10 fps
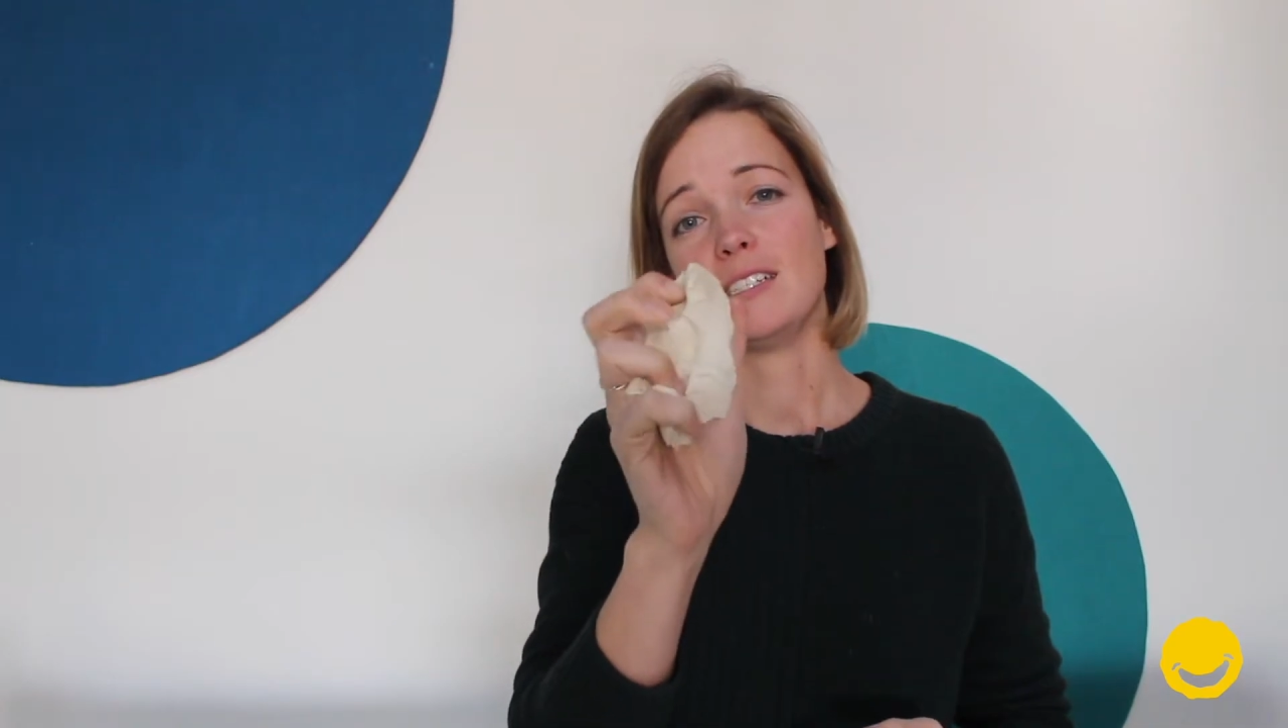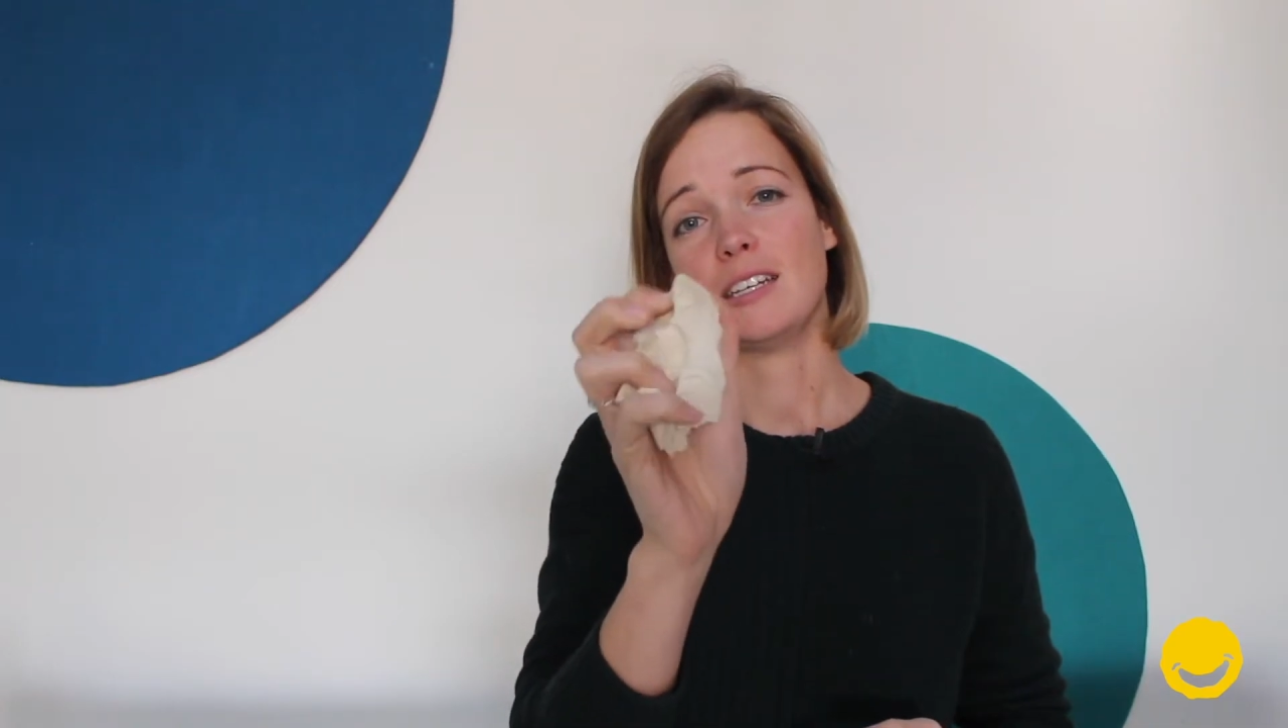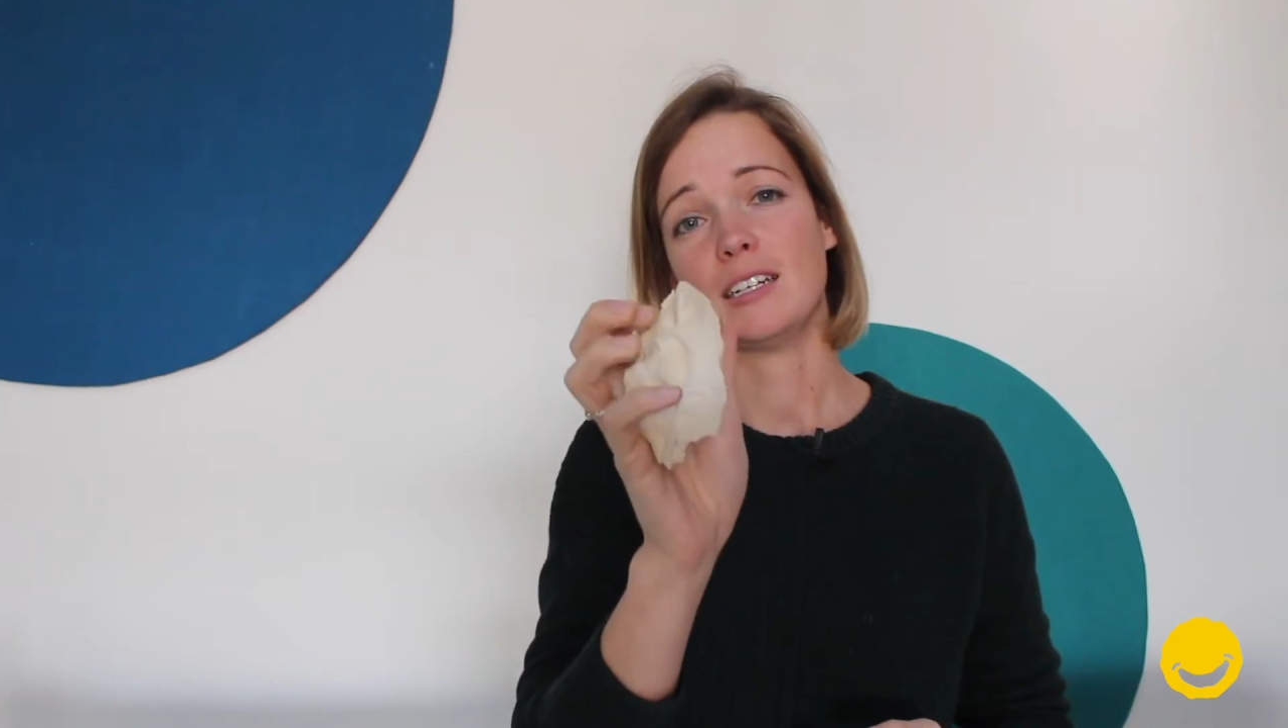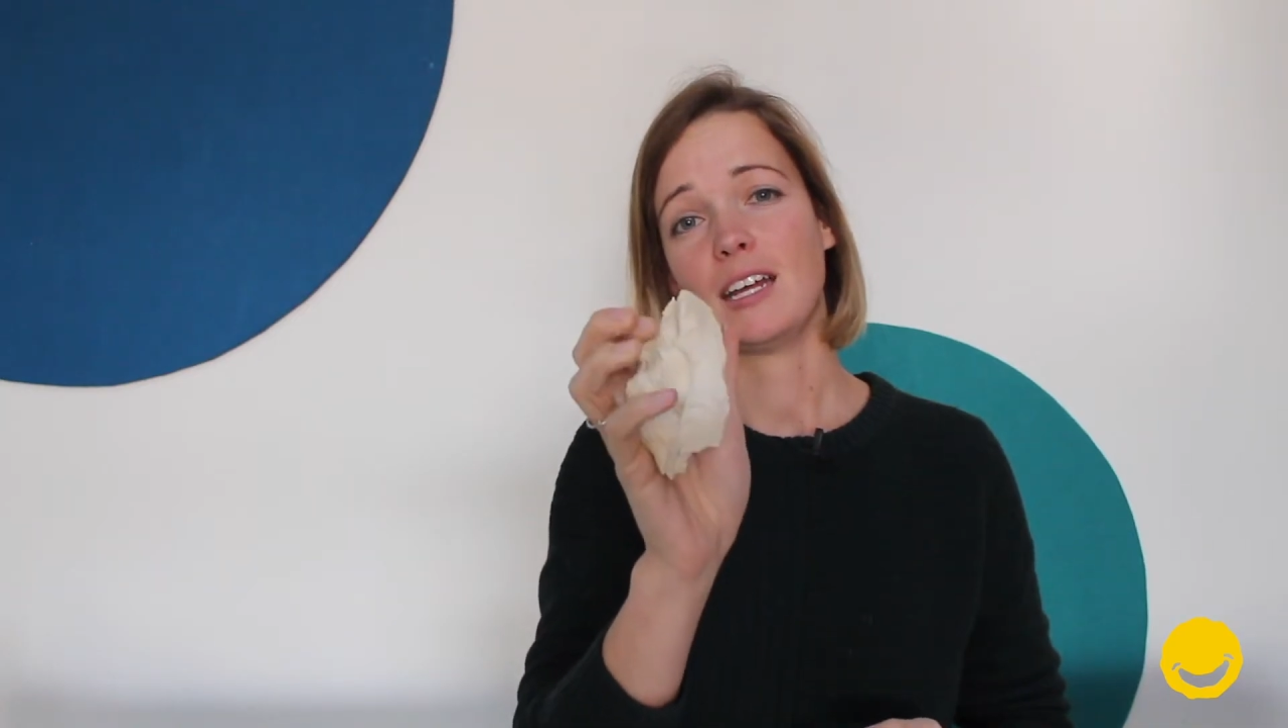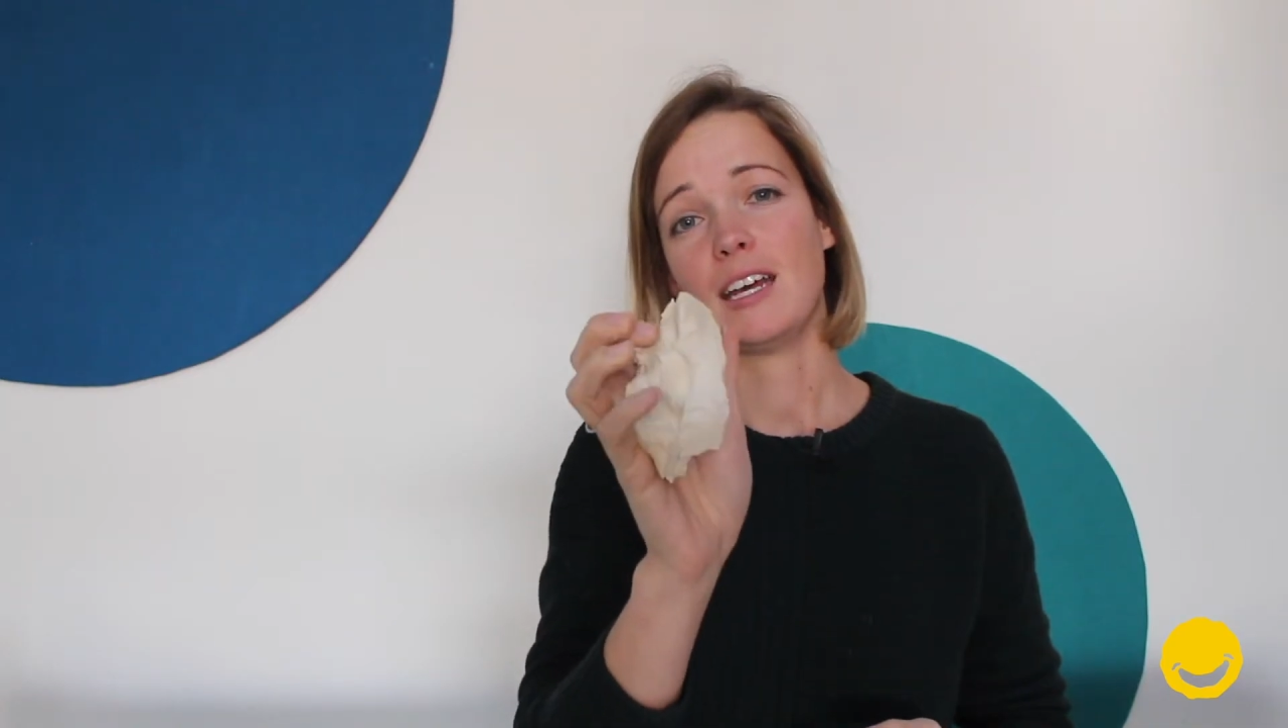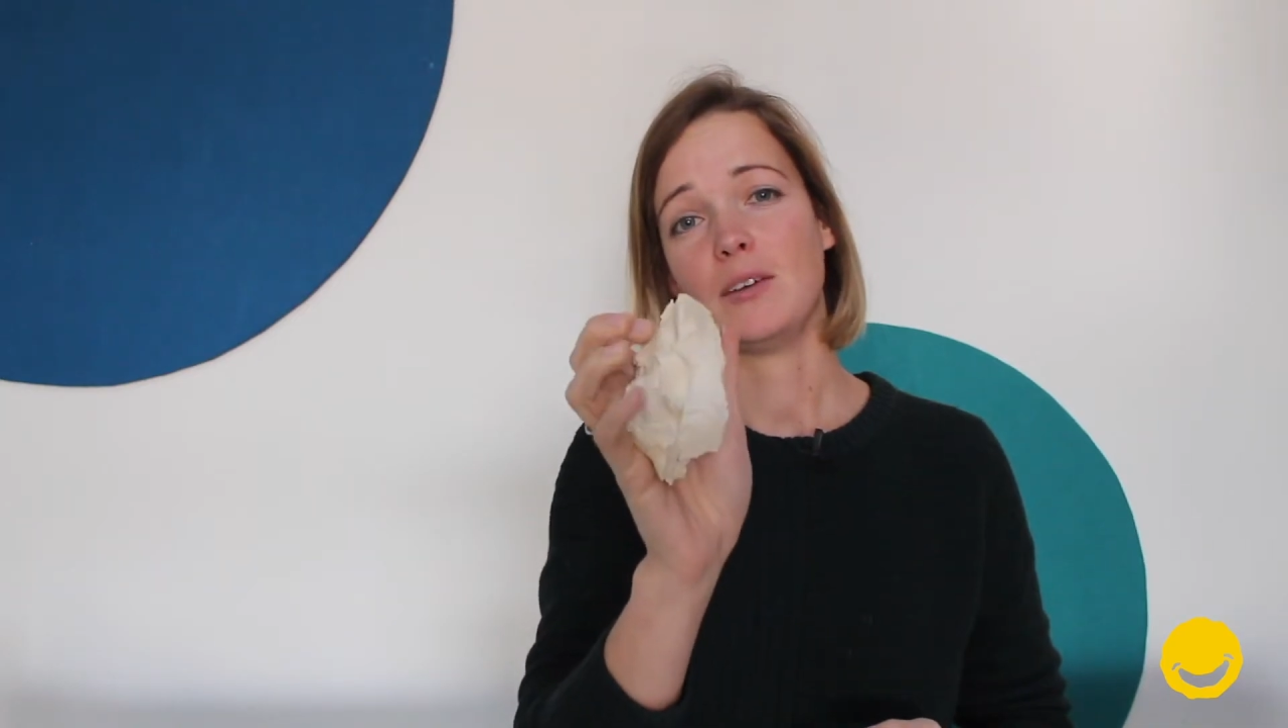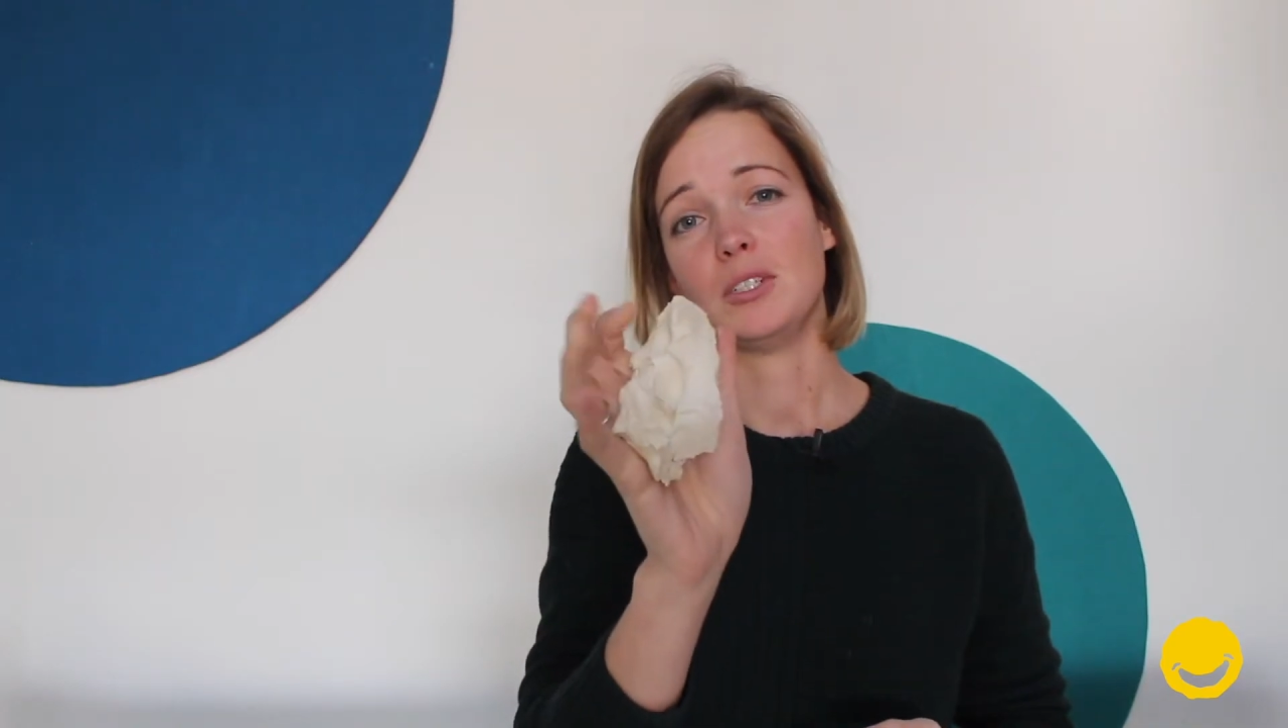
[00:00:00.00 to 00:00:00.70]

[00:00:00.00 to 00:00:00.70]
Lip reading: the clay,